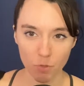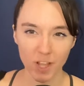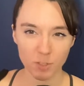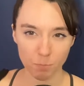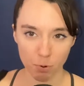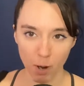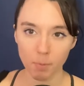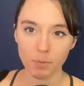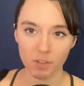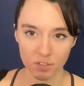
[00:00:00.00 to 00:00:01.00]
that's
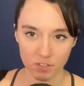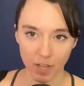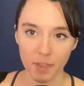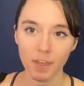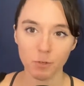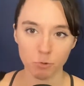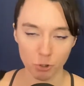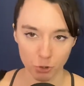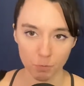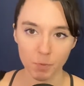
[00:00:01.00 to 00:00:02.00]
probably the side that you
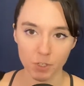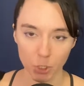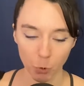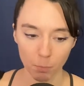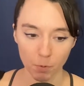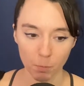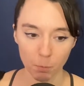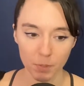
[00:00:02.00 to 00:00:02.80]
should be showing people,